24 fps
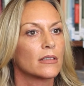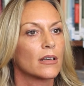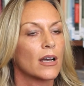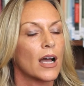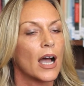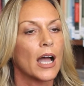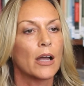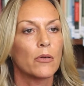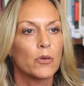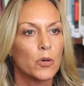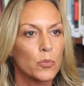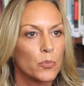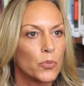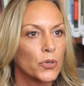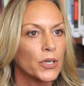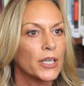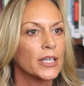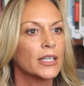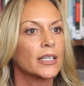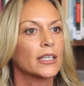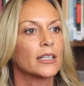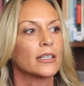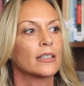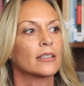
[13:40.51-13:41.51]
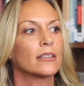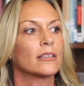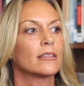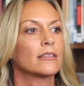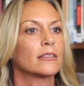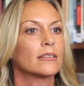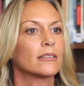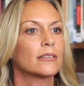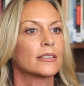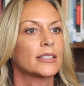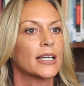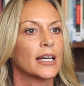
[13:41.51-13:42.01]
I will bring in
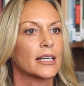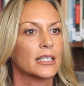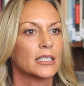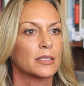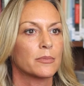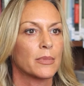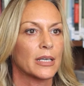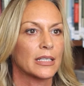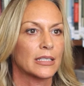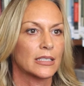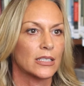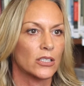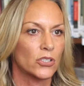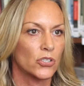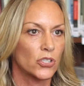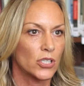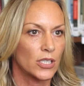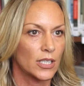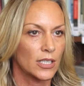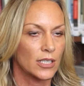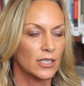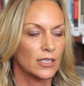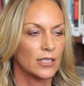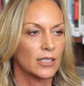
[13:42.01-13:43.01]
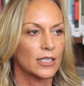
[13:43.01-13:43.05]
text messaging,